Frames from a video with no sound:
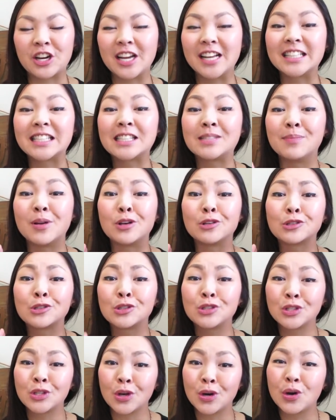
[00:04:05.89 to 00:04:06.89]
It smells
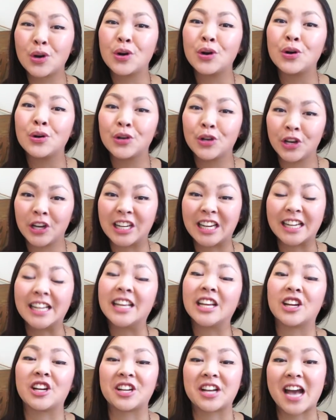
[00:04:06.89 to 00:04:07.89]
so good in
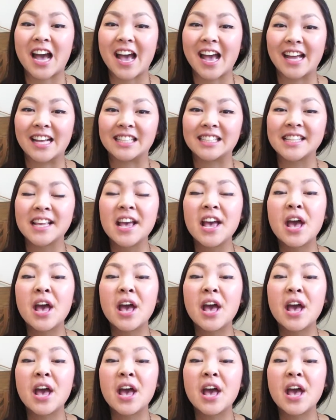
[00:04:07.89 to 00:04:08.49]
here, guys.